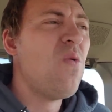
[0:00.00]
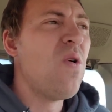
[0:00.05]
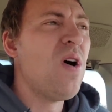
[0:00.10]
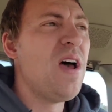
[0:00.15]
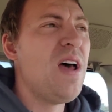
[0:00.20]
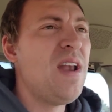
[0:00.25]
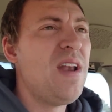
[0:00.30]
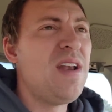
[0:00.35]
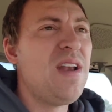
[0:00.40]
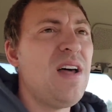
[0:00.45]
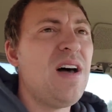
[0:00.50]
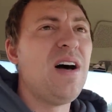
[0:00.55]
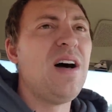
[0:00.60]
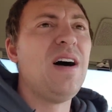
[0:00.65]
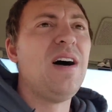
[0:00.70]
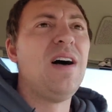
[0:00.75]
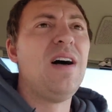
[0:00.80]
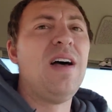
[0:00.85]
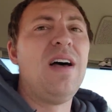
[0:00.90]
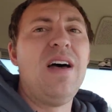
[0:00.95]
when
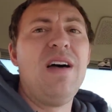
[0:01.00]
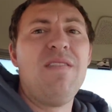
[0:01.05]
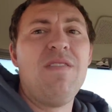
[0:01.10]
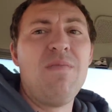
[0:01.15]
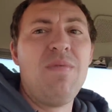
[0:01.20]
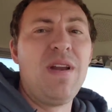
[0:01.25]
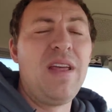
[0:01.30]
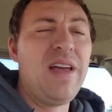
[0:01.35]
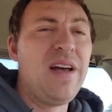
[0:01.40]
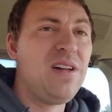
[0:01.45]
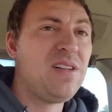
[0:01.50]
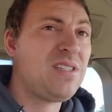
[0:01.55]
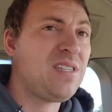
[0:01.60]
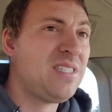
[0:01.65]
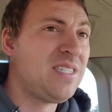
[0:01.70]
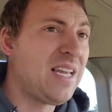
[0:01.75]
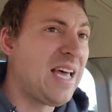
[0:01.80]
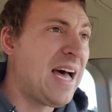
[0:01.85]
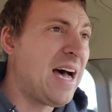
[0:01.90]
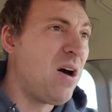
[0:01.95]
uh, everybody
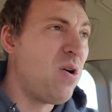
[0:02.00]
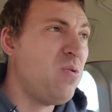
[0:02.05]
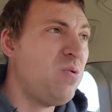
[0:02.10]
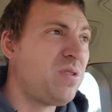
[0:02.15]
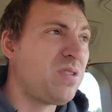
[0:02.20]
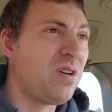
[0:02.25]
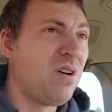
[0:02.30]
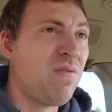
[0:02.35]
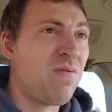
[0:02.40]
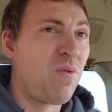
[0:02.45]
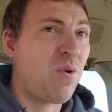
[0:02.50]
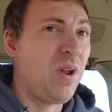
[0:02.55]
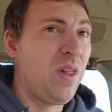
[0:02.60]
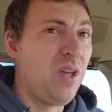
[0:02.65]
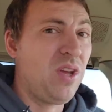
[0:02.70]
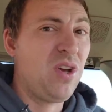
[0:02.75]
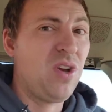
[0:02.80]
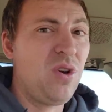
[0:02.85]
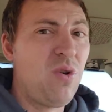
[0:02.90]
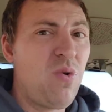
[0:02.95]
else is out of
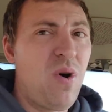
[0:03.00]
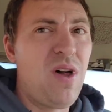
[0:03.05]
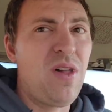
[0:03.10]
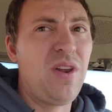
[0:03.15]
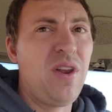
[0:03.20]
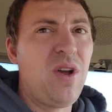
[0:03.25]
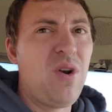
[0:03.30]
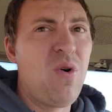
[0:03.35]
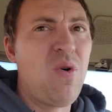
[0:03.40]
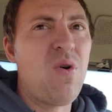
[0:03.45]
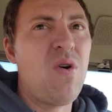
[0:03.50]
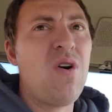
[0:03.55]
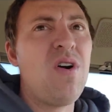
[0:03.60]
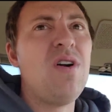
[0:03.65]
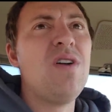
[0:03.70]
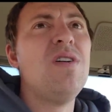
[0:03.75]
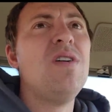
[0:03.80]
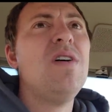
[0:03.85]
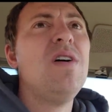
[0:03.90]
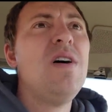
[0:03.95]
really good quality
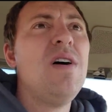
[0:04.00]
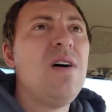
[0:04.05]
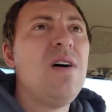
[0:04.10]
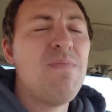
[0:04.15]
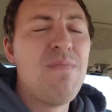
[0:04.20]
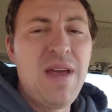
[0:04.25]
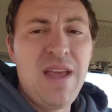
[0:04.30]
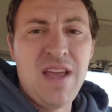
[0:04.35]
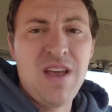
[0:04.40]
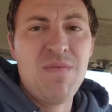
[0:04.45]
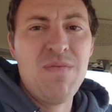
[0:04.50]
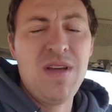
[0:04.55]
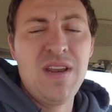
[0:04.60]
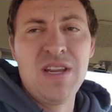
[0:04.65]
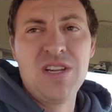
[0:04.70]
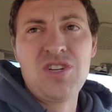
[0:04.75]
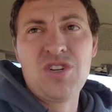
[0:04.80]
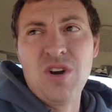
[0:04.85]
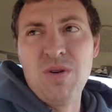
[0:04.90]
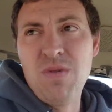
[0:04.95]
corn may come
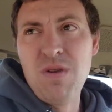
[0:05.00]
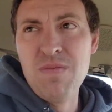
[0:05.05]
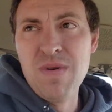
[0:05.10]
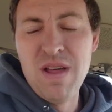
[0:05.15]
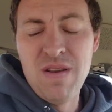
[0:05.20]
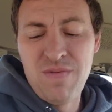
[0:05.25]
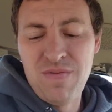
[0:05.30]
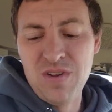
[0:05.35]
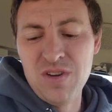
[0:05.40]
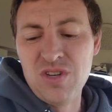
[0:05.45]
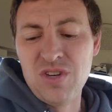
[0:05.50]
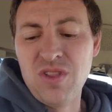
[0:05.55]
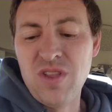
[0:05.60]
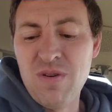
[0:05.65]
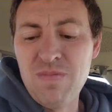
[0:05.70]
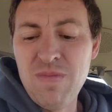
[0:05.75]
in extremely beneficial.